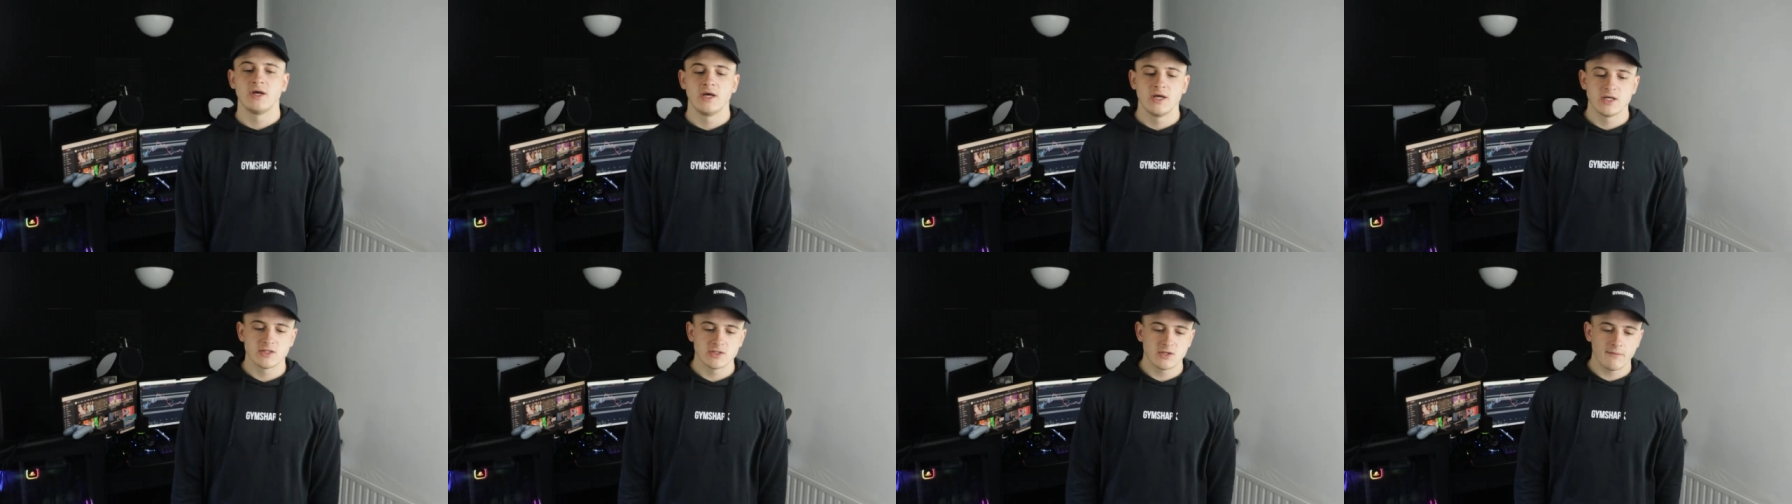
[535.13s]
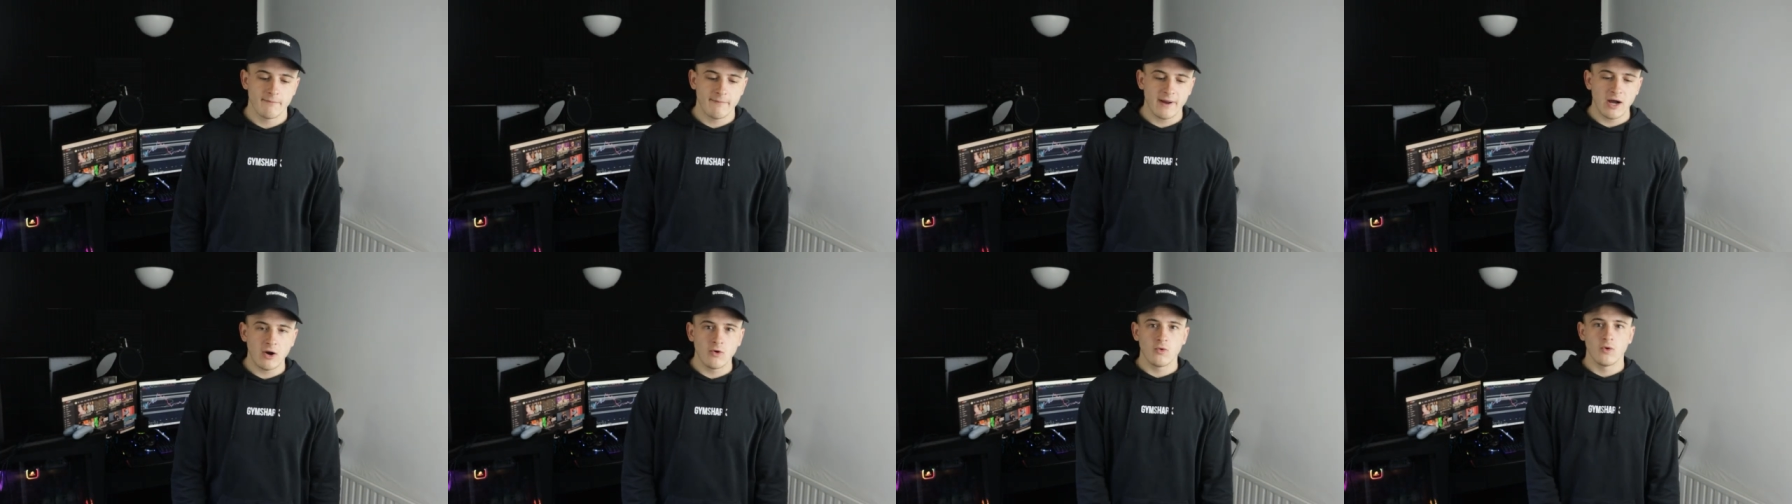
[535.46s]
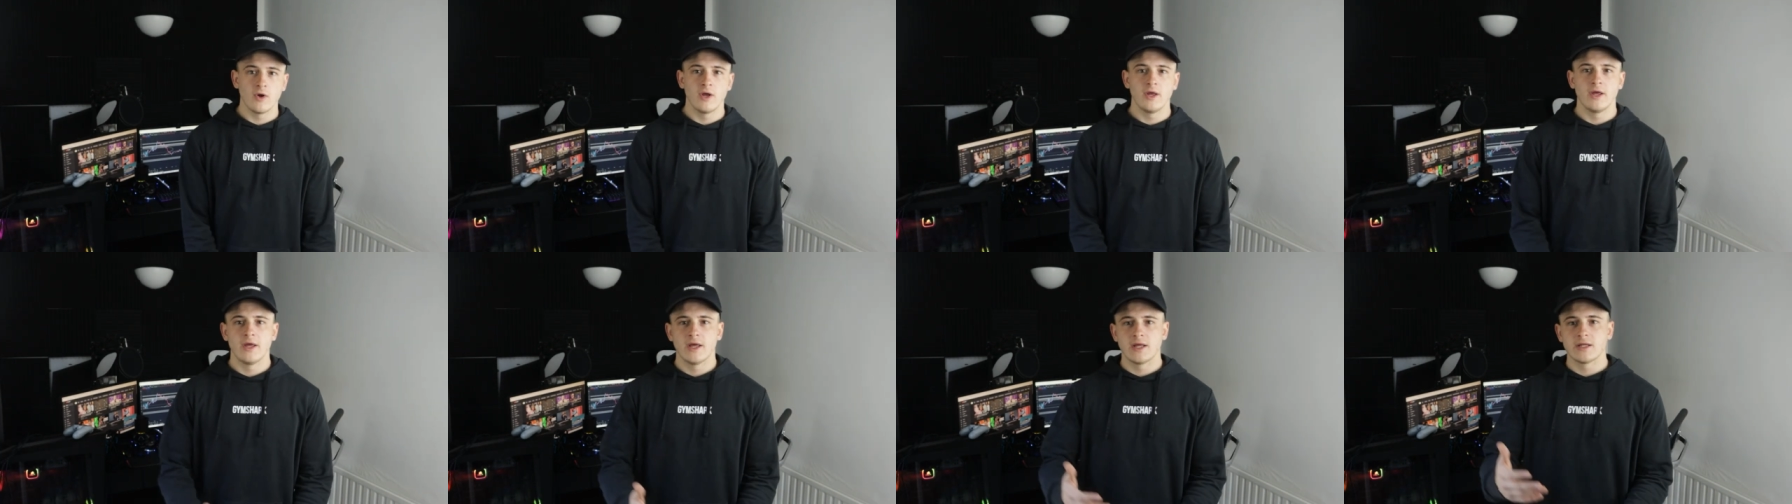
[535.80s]
It's
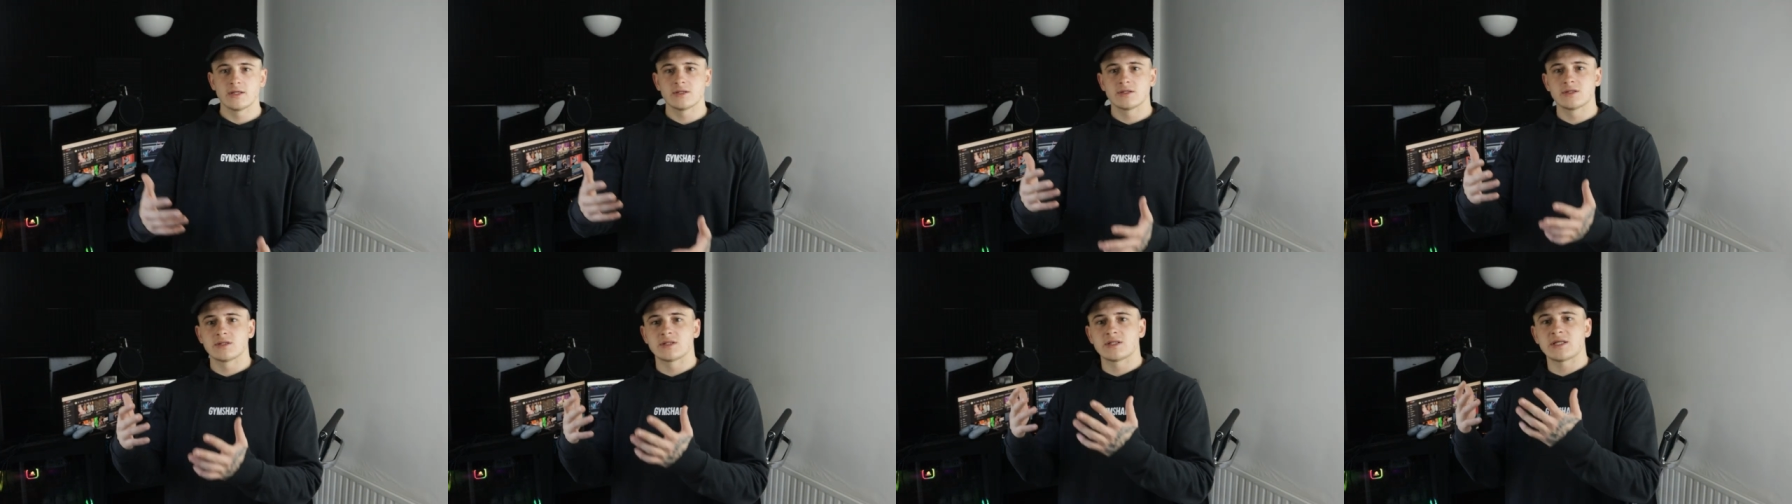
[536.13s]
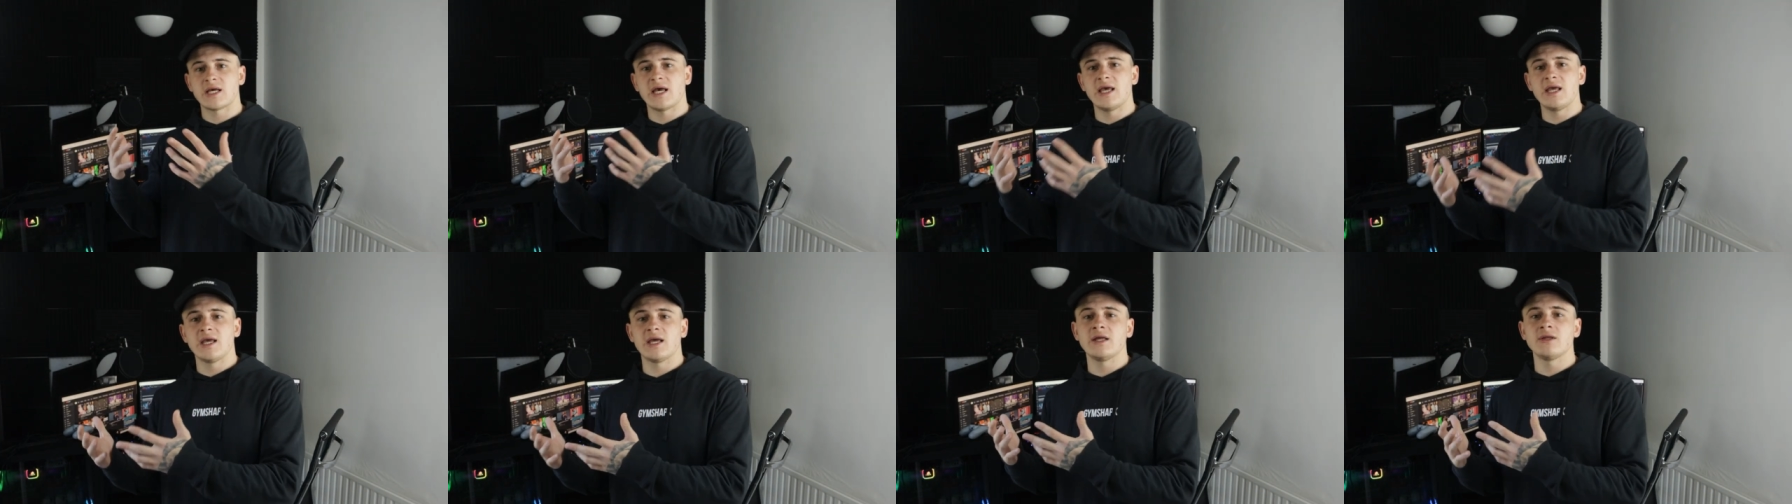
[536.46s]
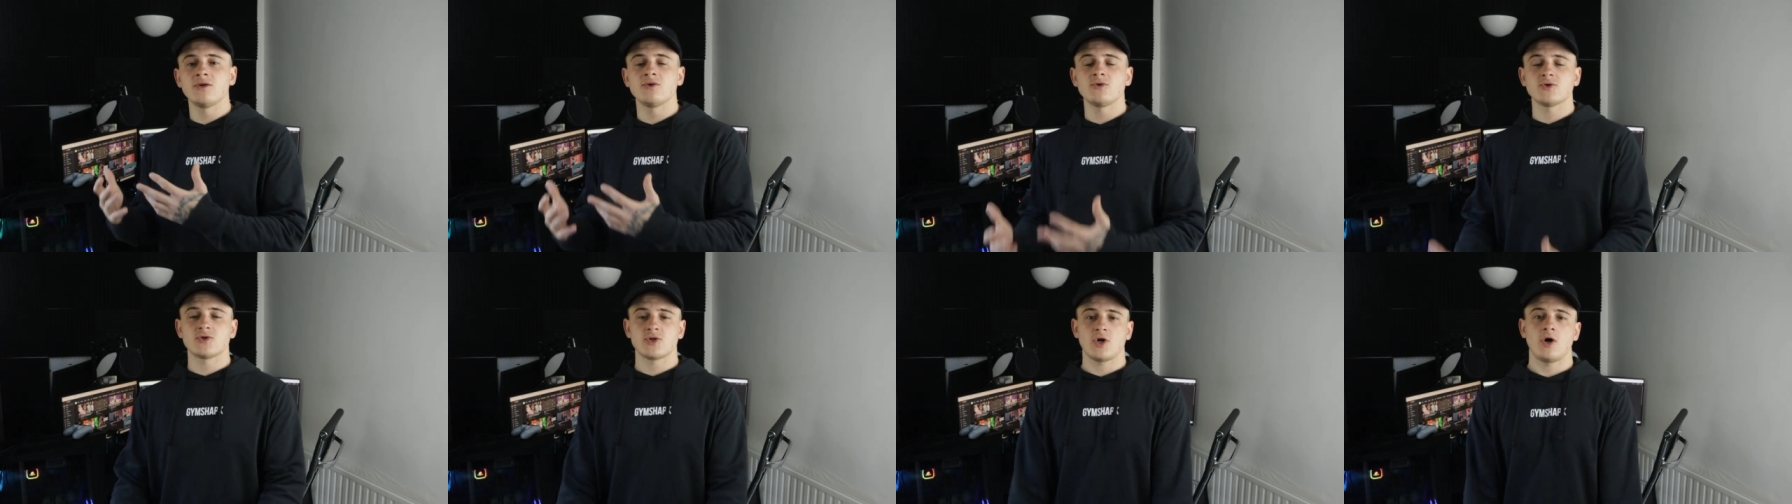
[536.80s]
about
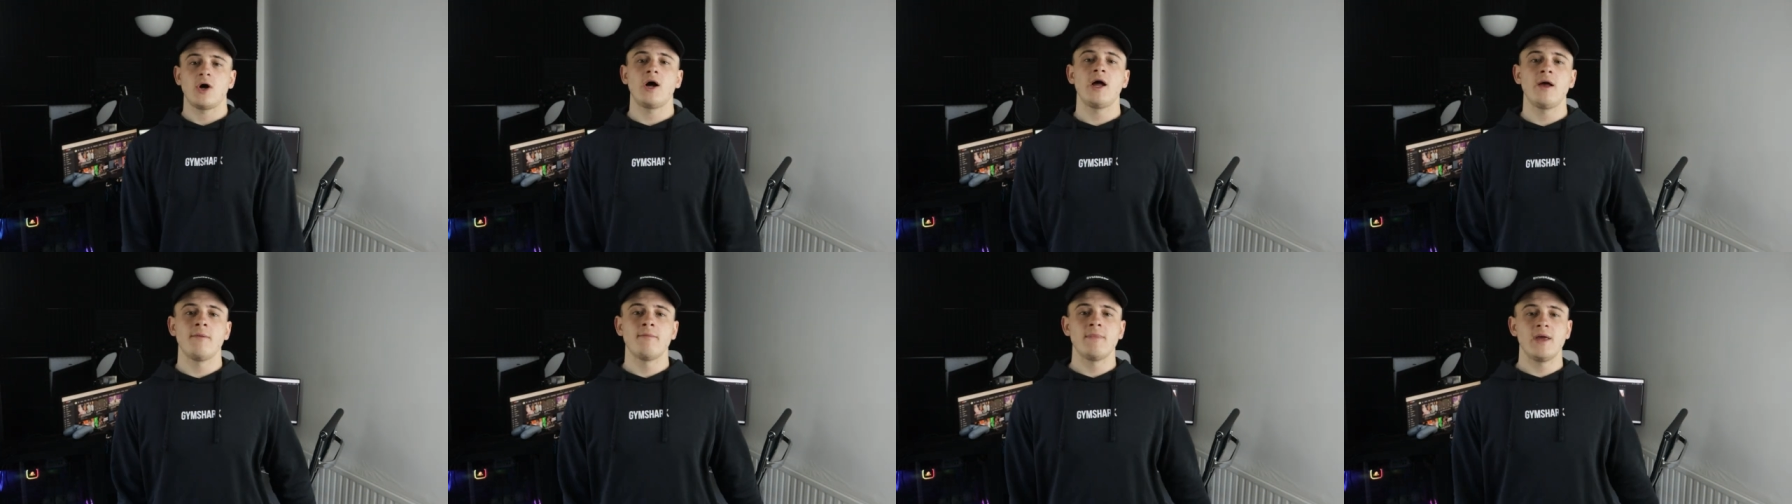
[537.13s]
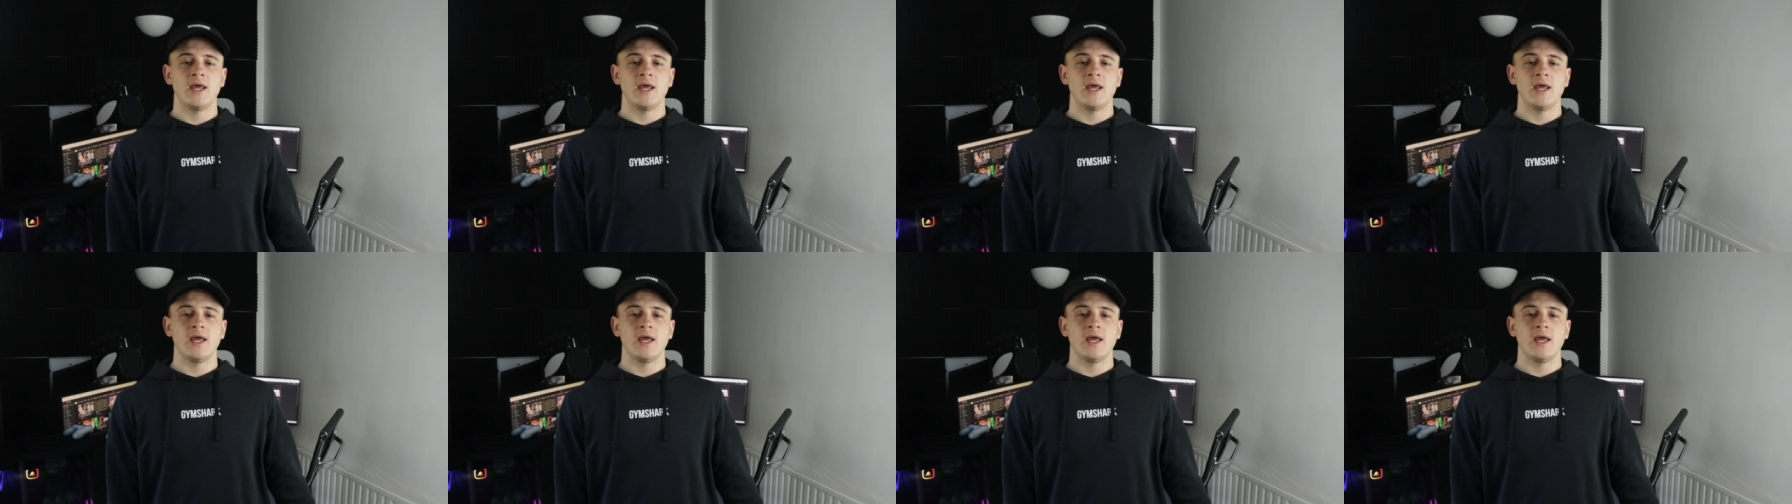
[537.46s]
taking your time,